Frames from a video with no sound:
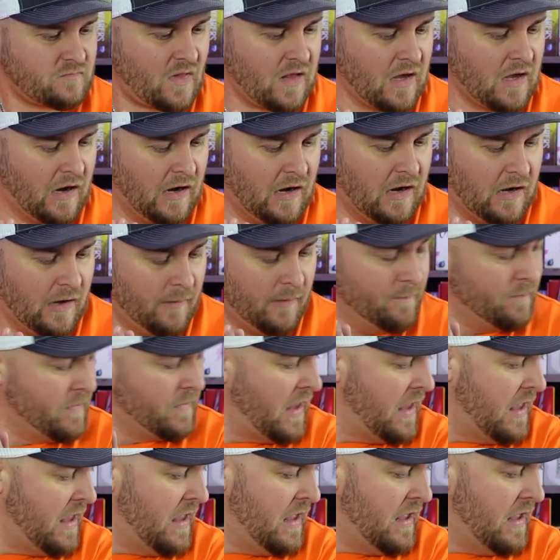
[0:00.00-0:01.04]
Um,
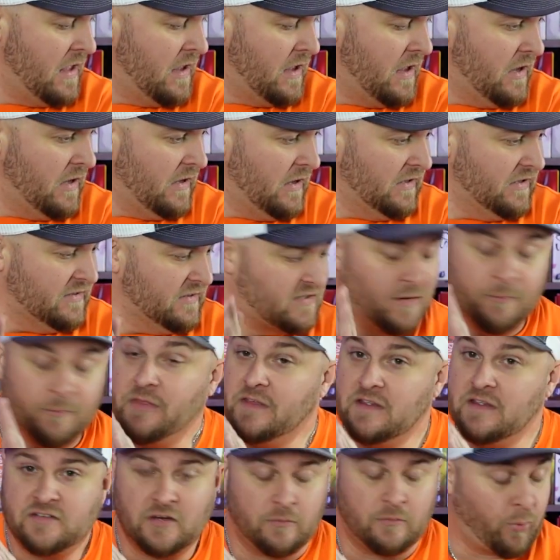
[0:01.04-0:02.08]
some of
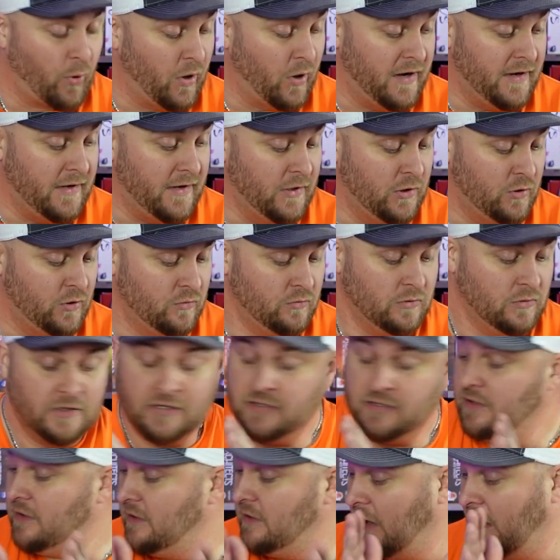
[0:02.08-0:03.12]
these are brand new.
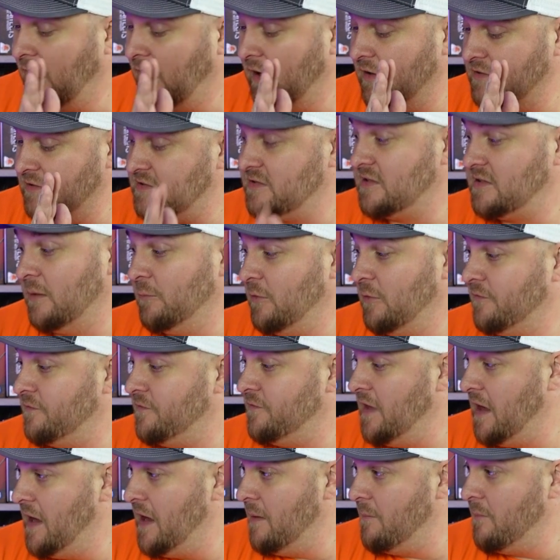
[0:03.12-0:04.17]
Some of
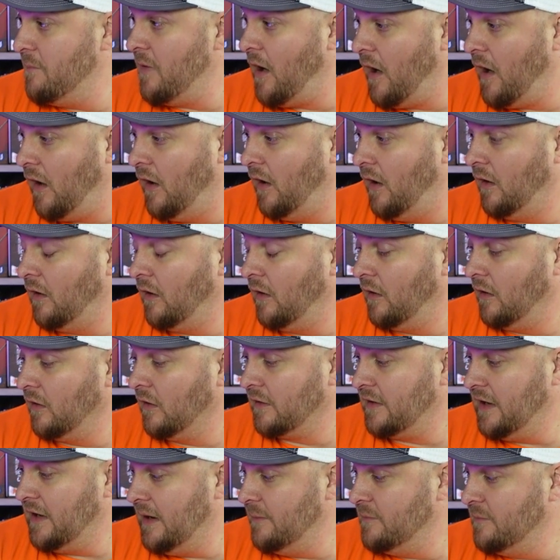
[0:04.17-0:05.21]
them are
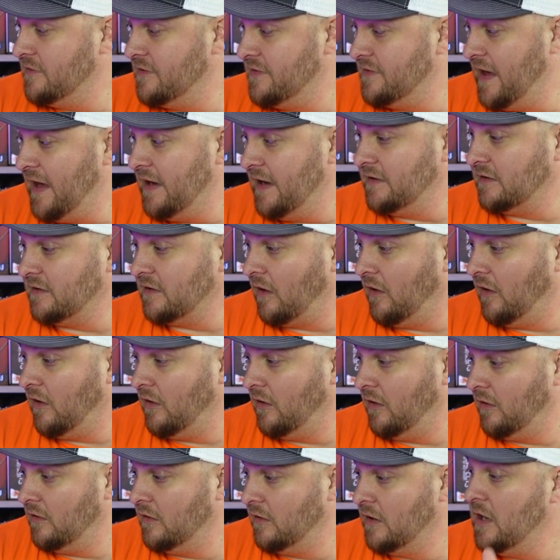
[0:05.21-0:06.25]
games that
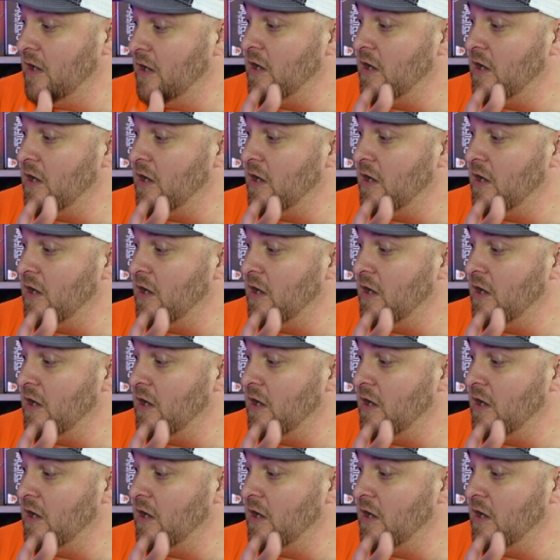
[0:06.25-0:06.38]
I've